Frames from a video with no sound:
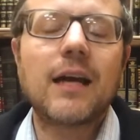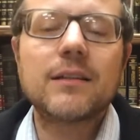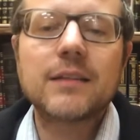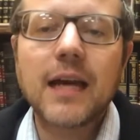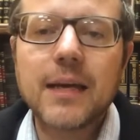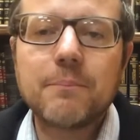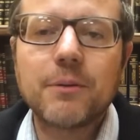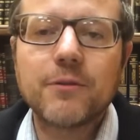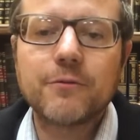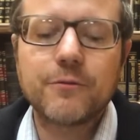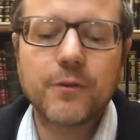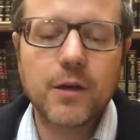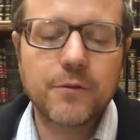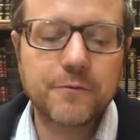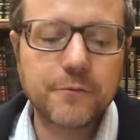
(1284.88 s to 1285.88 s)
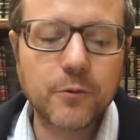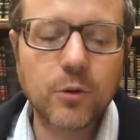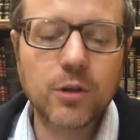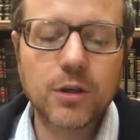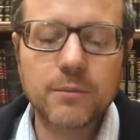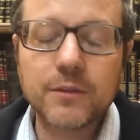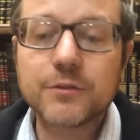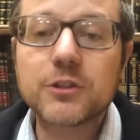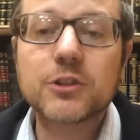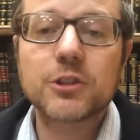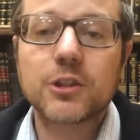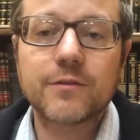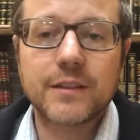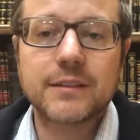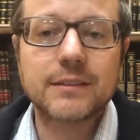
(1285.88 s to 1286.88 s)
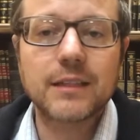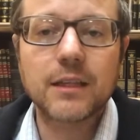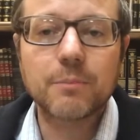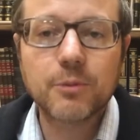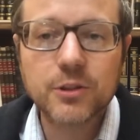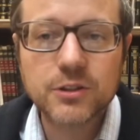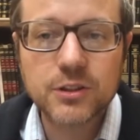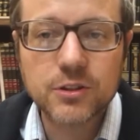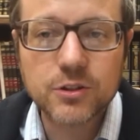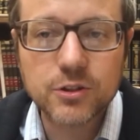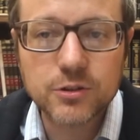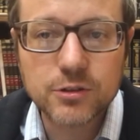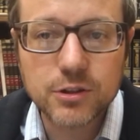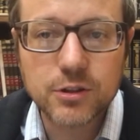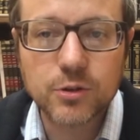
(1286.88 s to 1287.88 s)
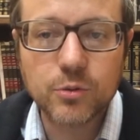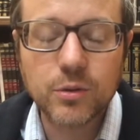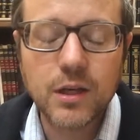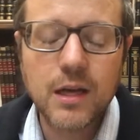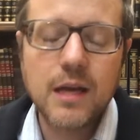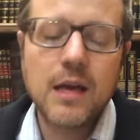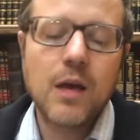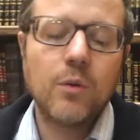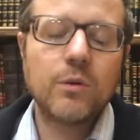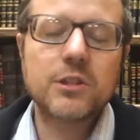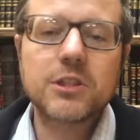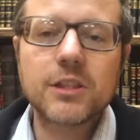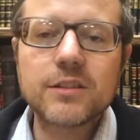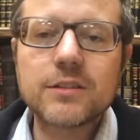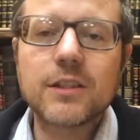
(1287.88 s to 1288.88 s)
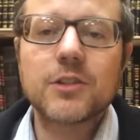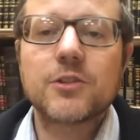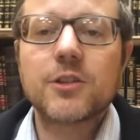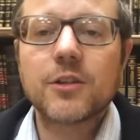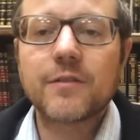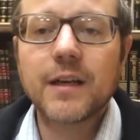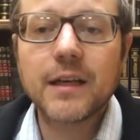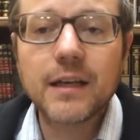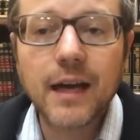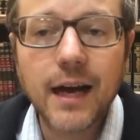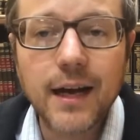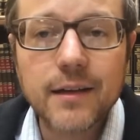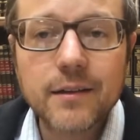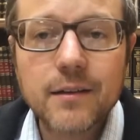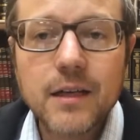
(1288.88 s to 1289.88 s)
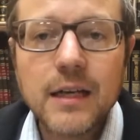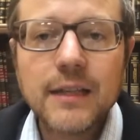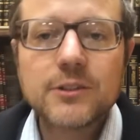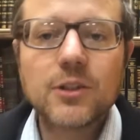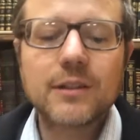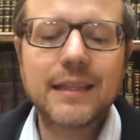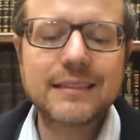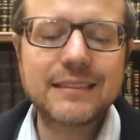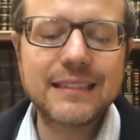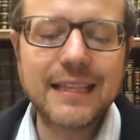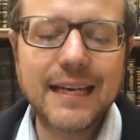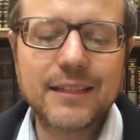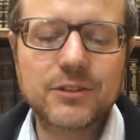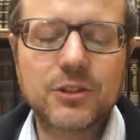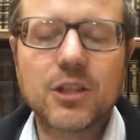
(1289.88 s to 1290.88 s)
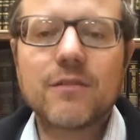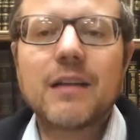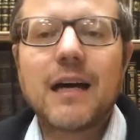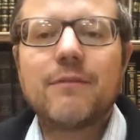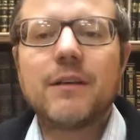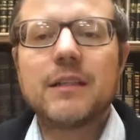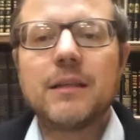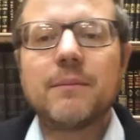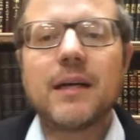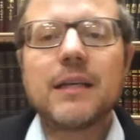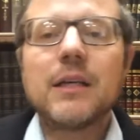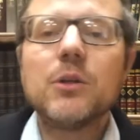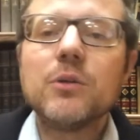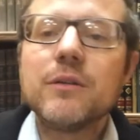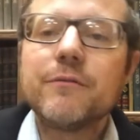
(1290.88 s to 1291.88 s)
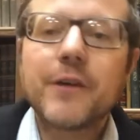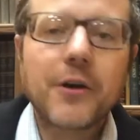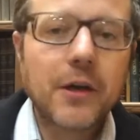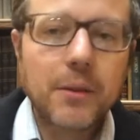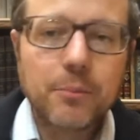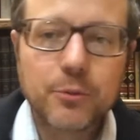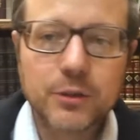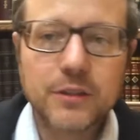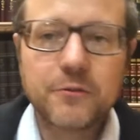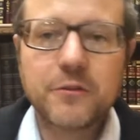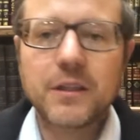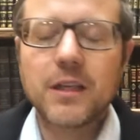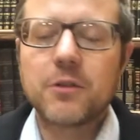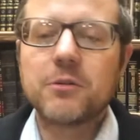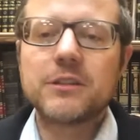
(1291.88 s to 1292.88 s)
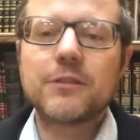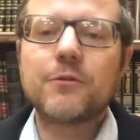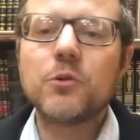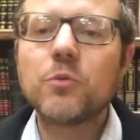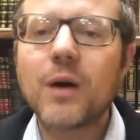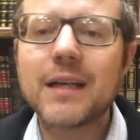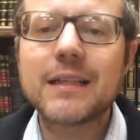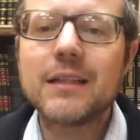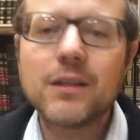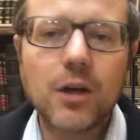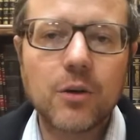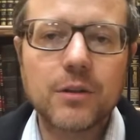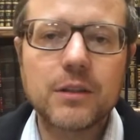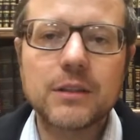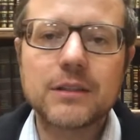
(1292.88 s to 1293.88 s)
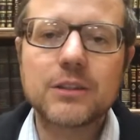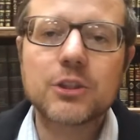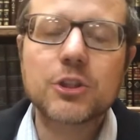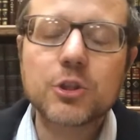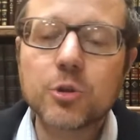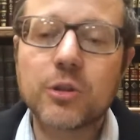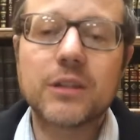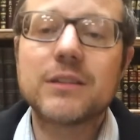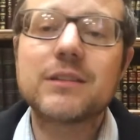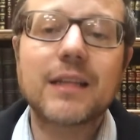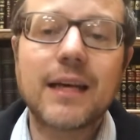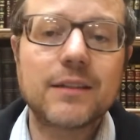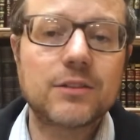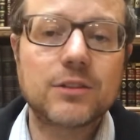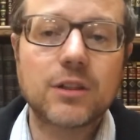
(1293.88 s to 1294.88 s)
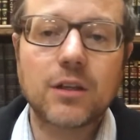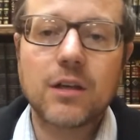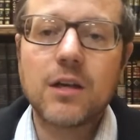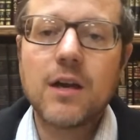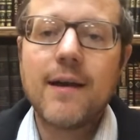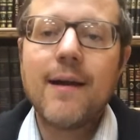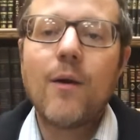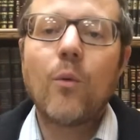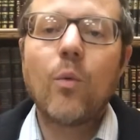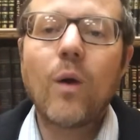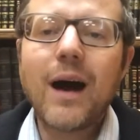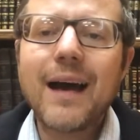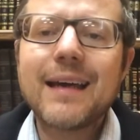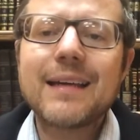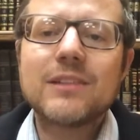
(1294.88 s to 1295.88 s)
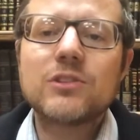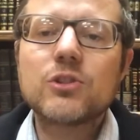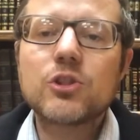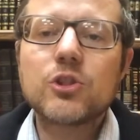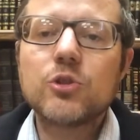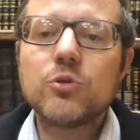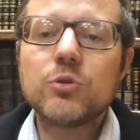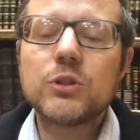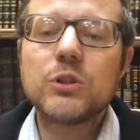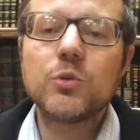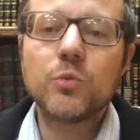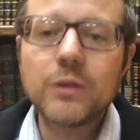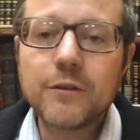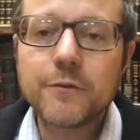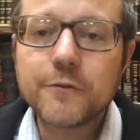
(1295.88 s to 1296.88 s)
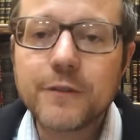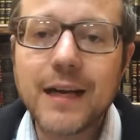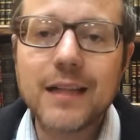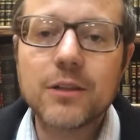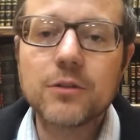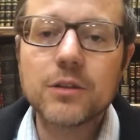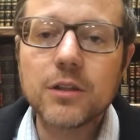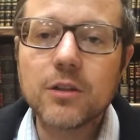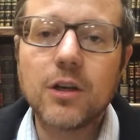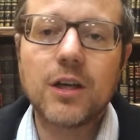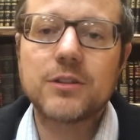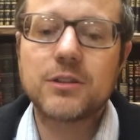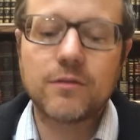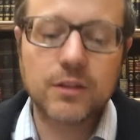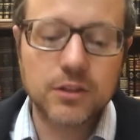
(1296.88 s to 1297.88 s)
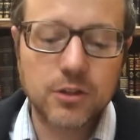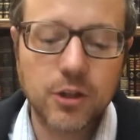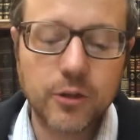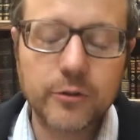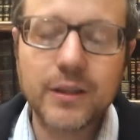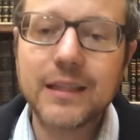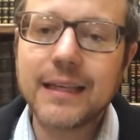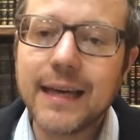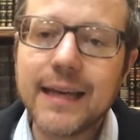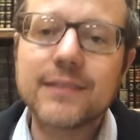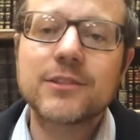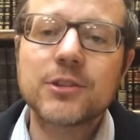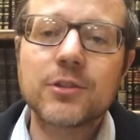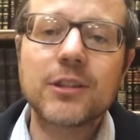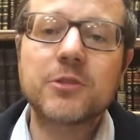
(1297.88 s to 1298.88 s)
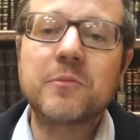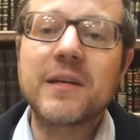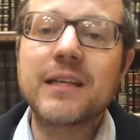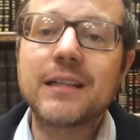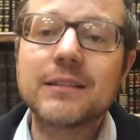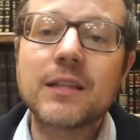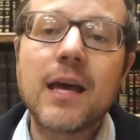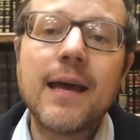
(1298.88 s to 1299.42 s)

type of form of service that a person could do, which is serving God. So that's the answer of the Avadim Hayinu in very brief. In other words, if you want to know the shortest answer, why as Jews do we follow the laws of the Torah? The answer is because